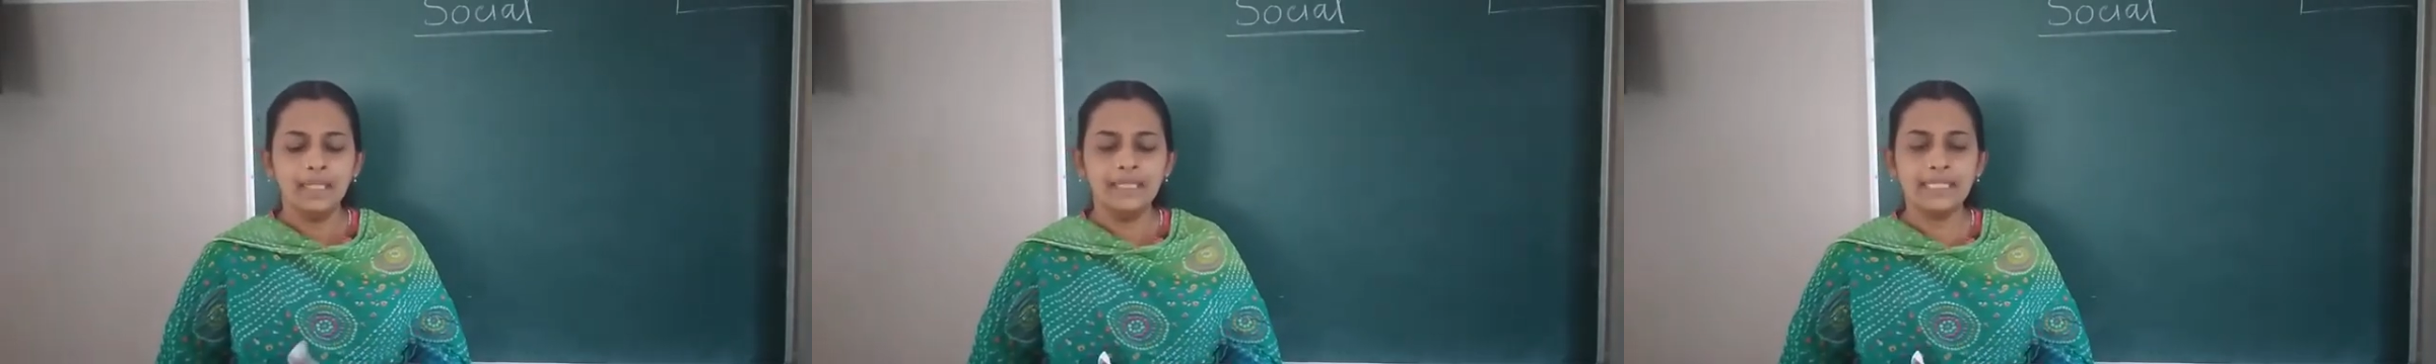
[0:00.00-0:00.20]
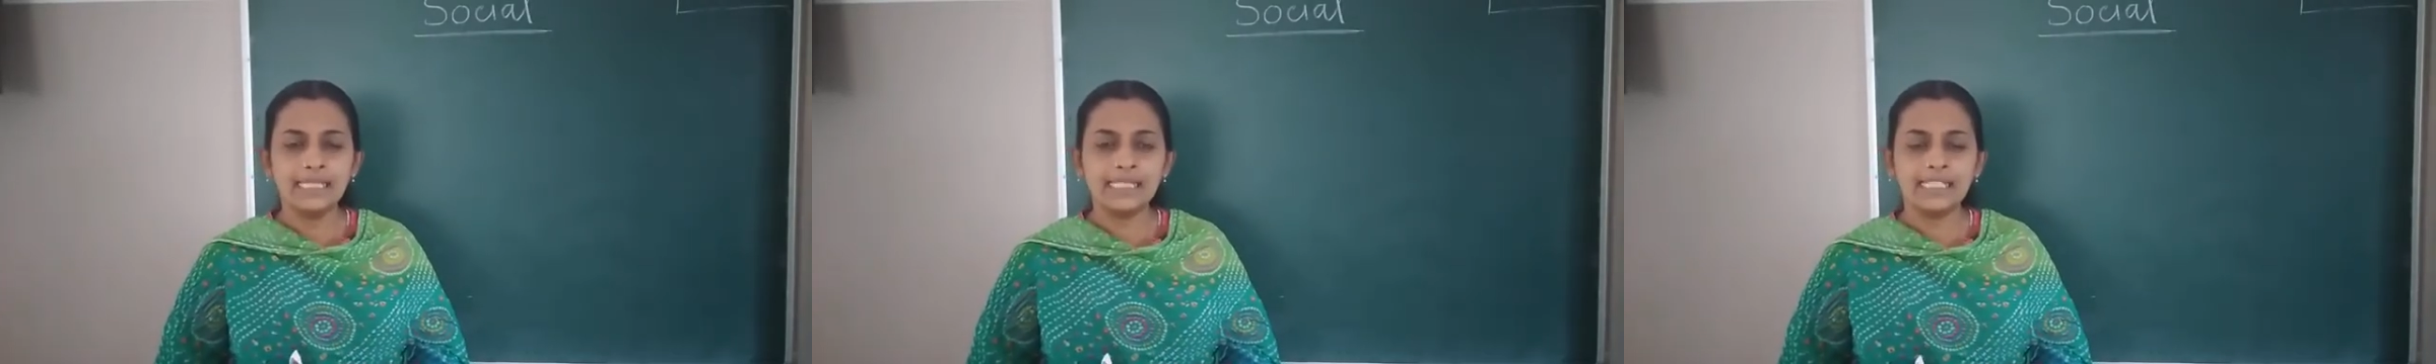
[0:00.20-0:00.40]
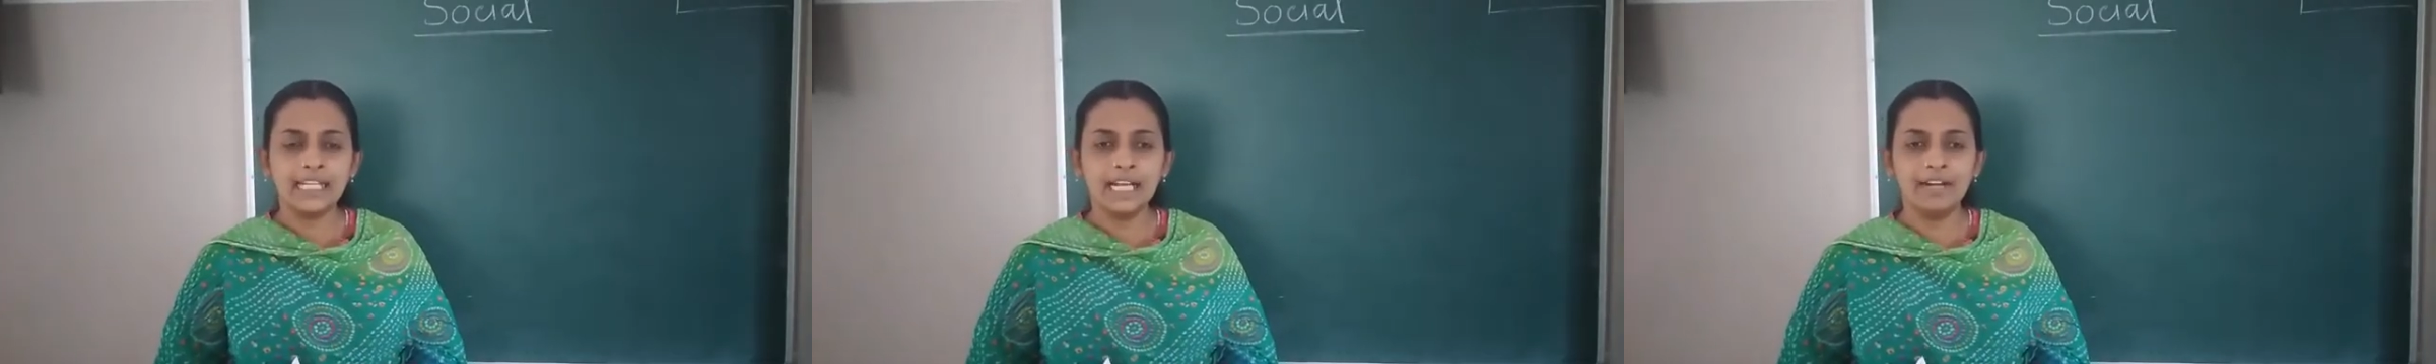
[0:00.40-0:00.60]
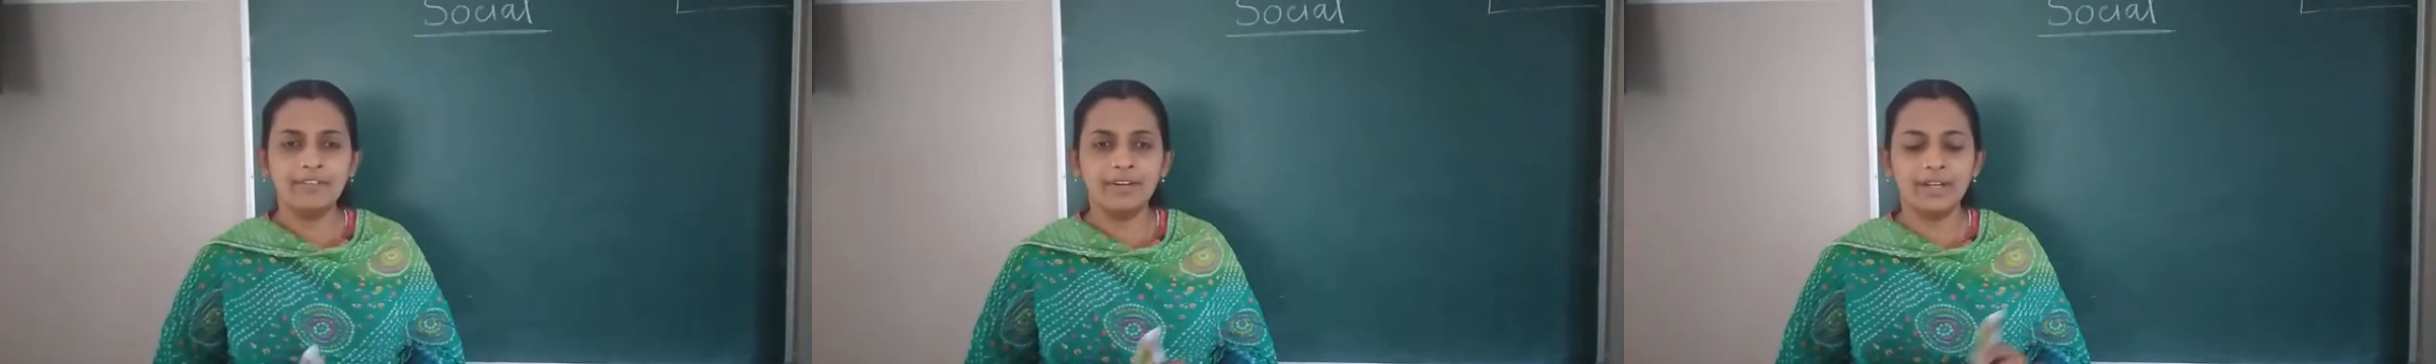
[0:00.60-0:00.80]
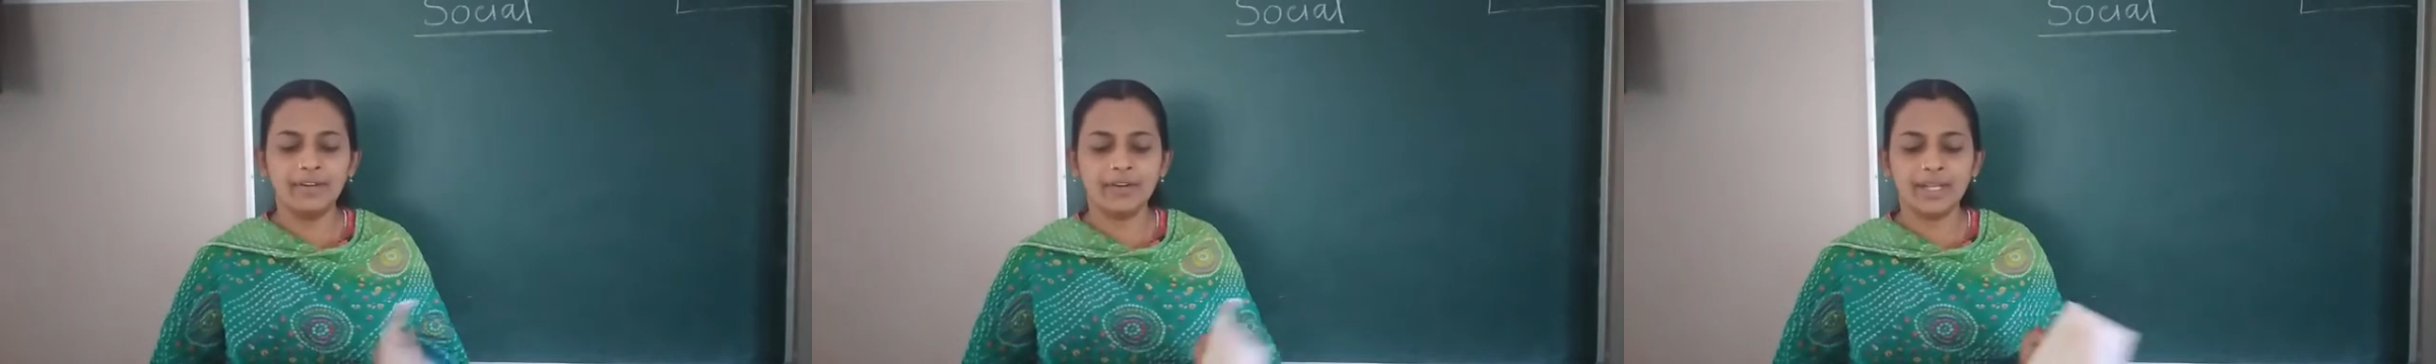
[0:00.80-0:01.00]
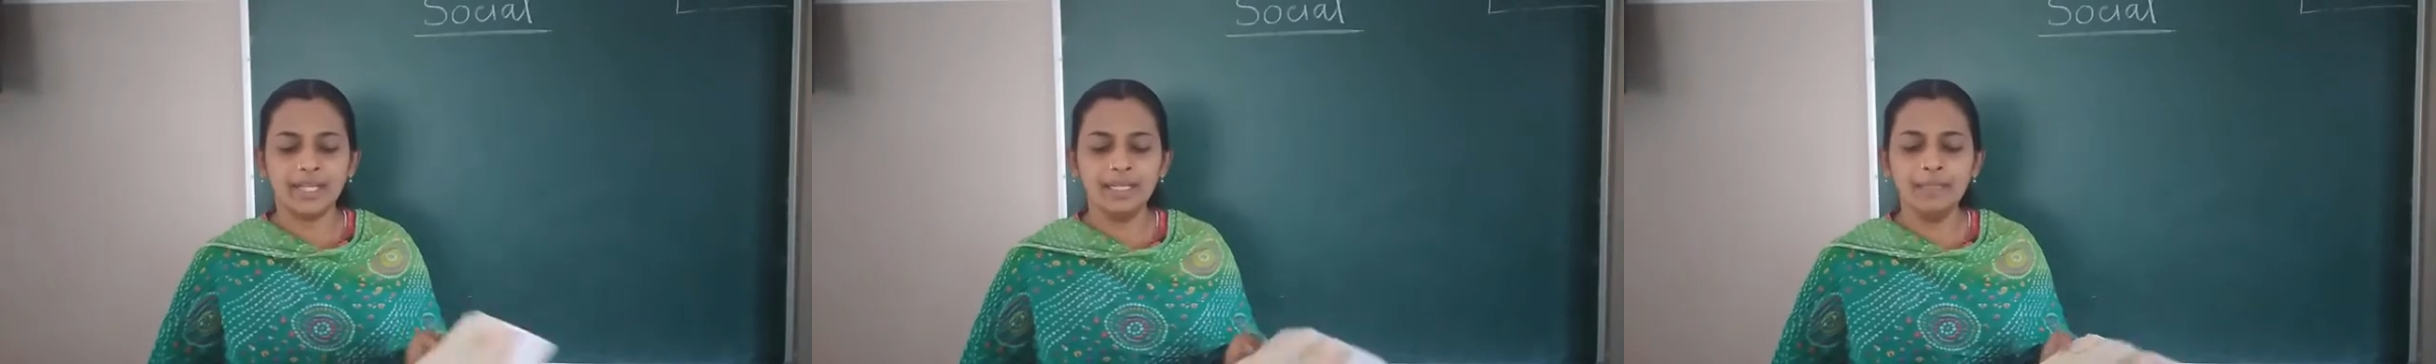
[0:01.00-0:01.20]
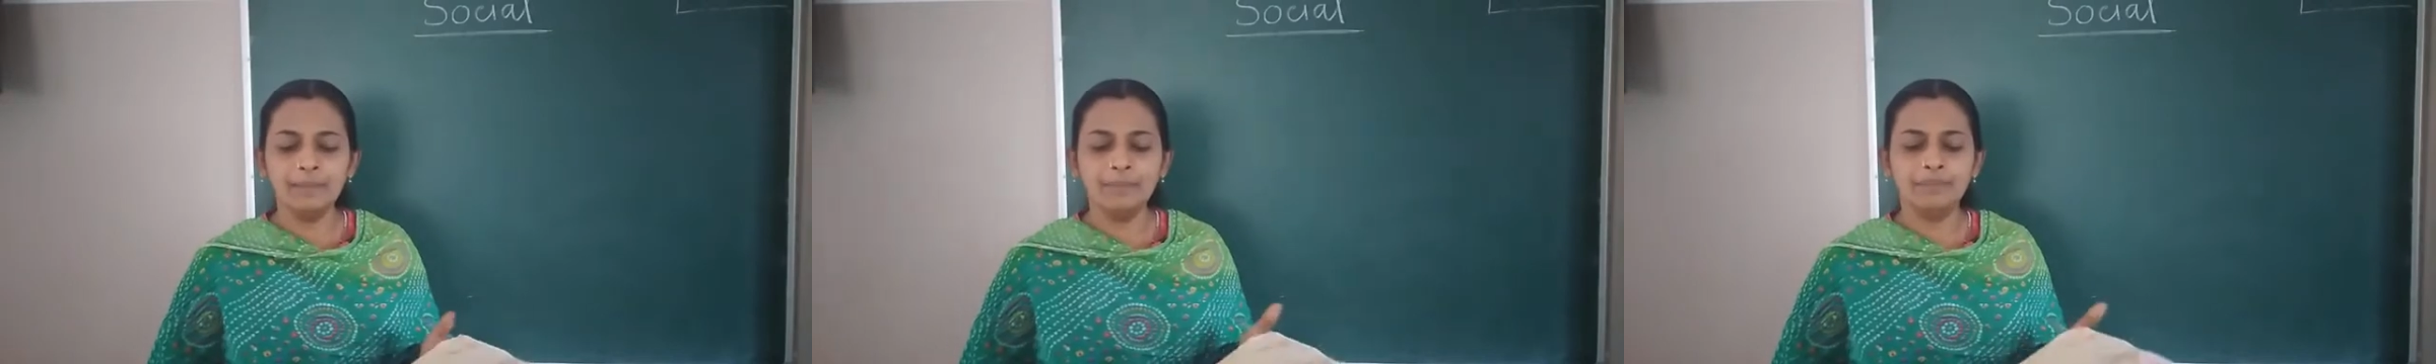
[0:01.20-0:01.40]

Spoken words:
Discovering